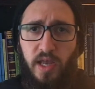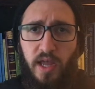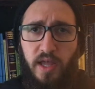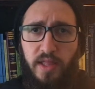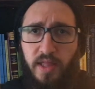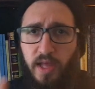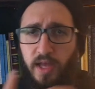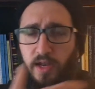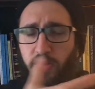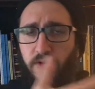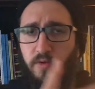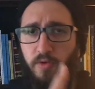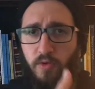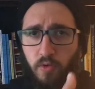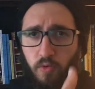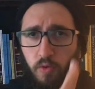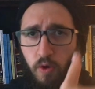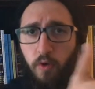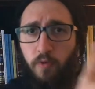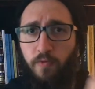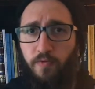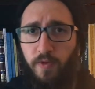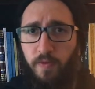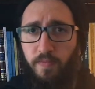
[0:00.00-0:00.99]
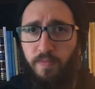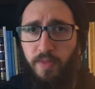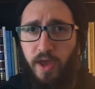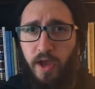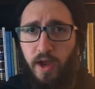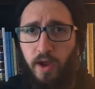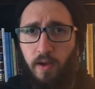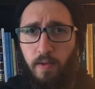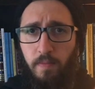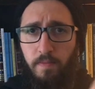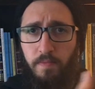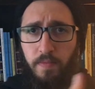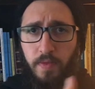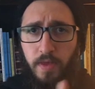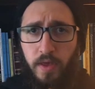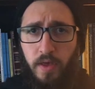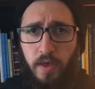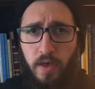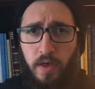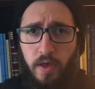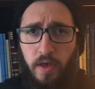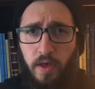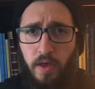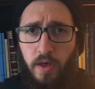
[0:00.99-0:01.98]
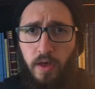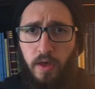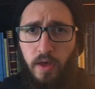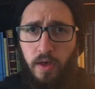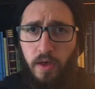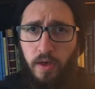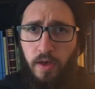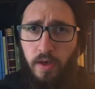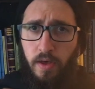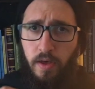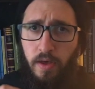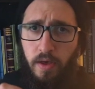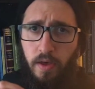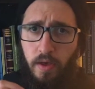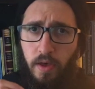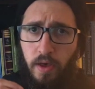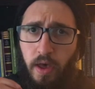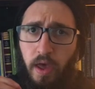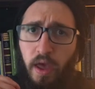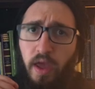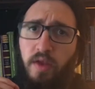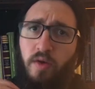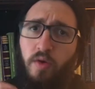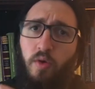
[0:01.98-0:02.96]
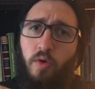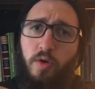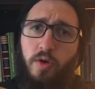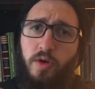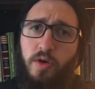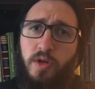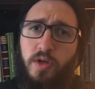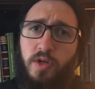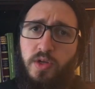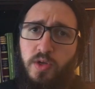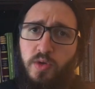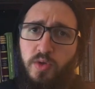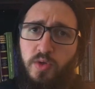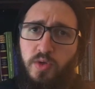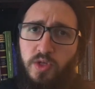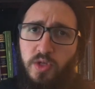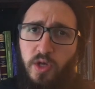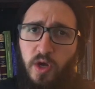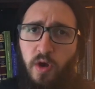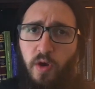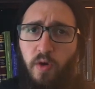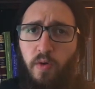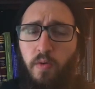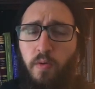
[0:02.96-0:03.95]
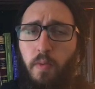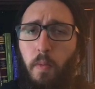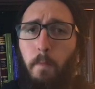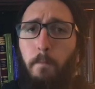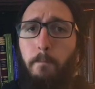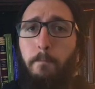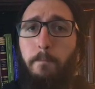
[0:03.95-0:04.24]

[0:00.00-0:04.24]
and then grow from there. In order to do so,